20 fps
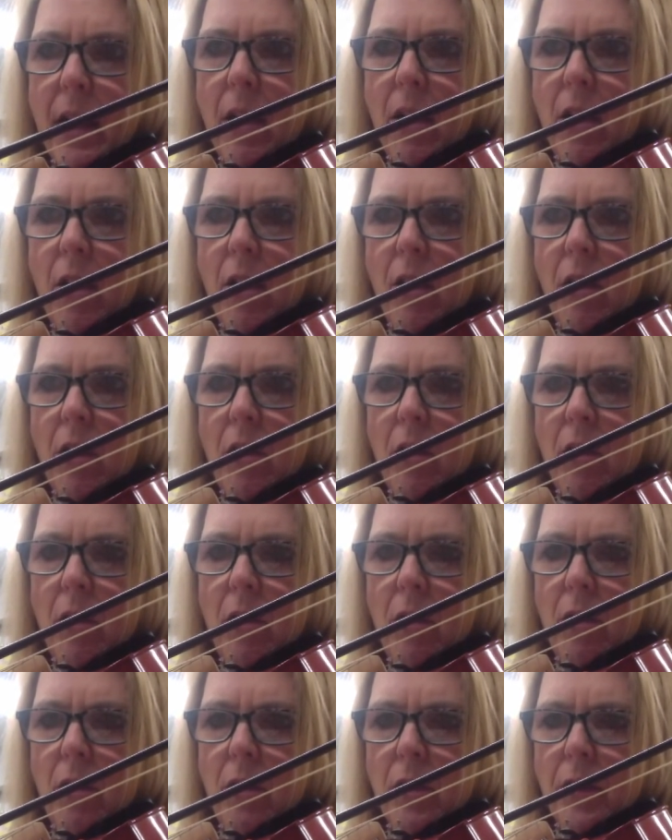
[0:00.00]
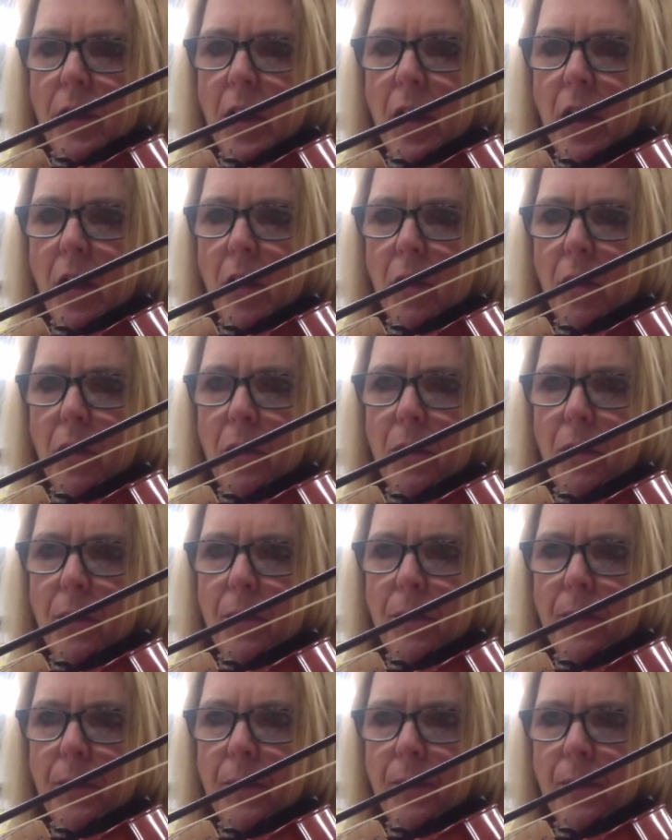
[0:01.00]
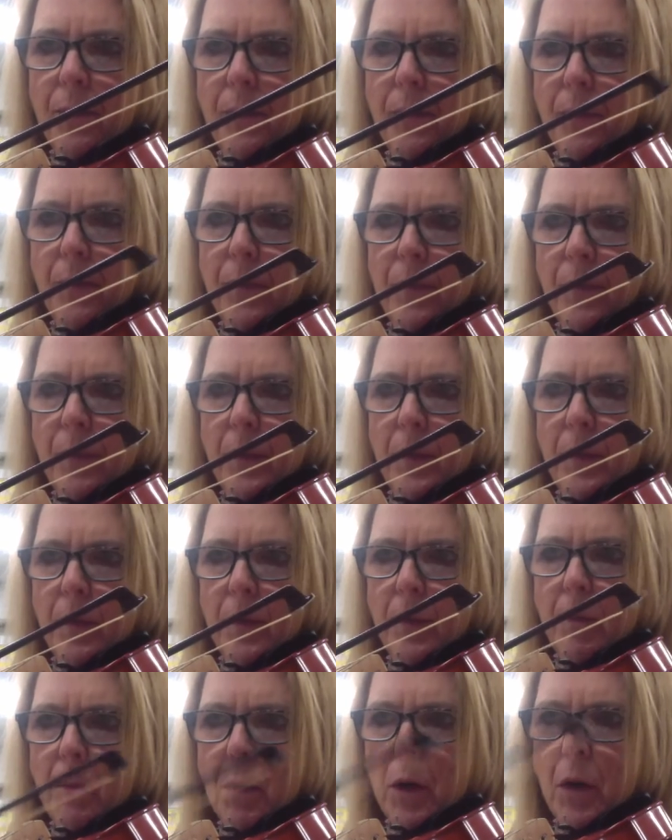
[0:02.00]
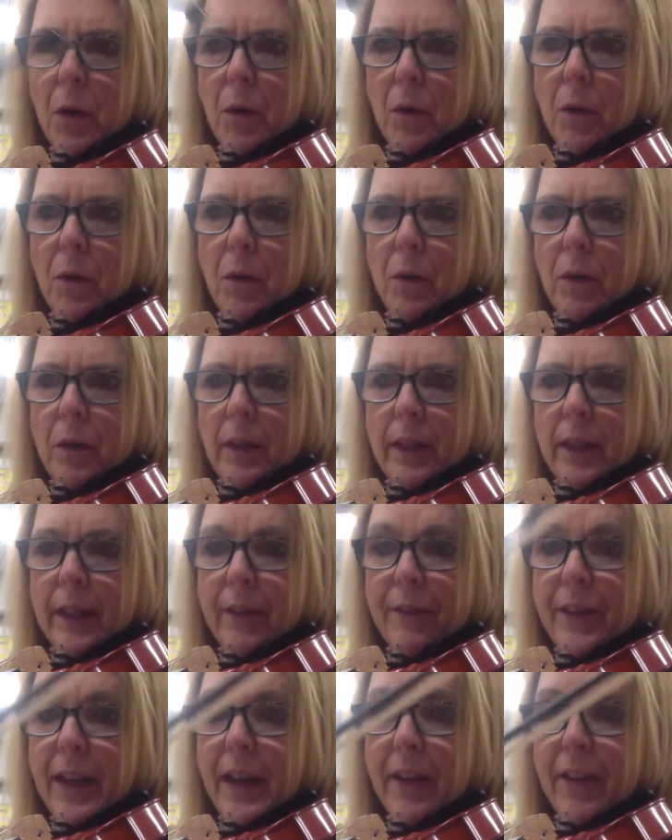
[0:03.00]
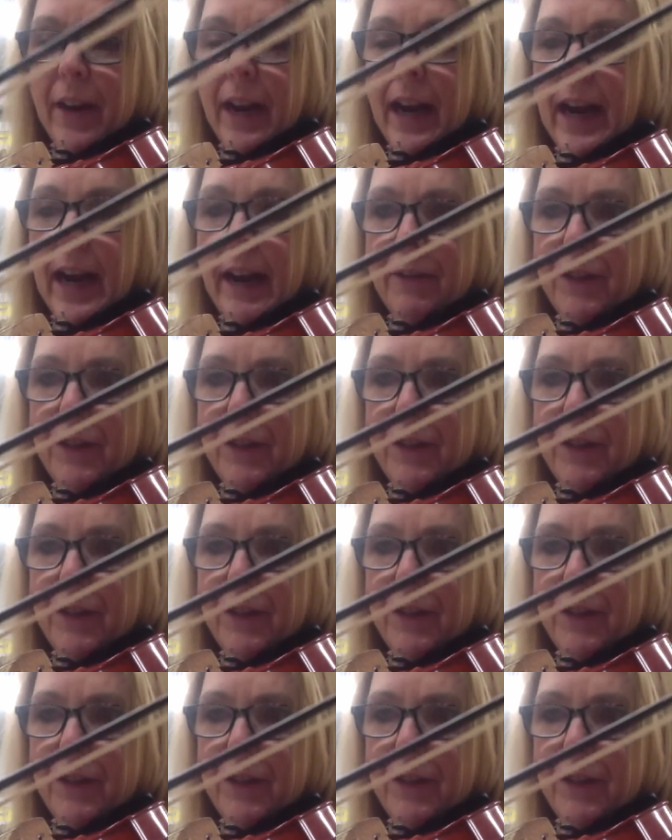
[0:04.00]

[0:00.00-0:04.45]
whole note. Bow lift. Now they're half